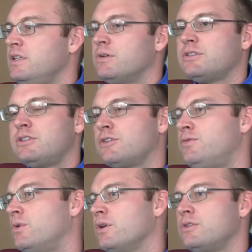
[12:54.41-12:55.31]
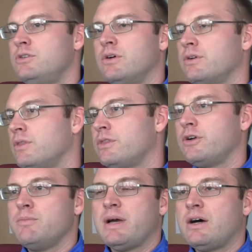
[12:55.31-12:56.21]
know, a 6'4",
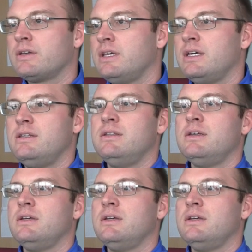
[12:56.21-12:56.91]
230-pound kid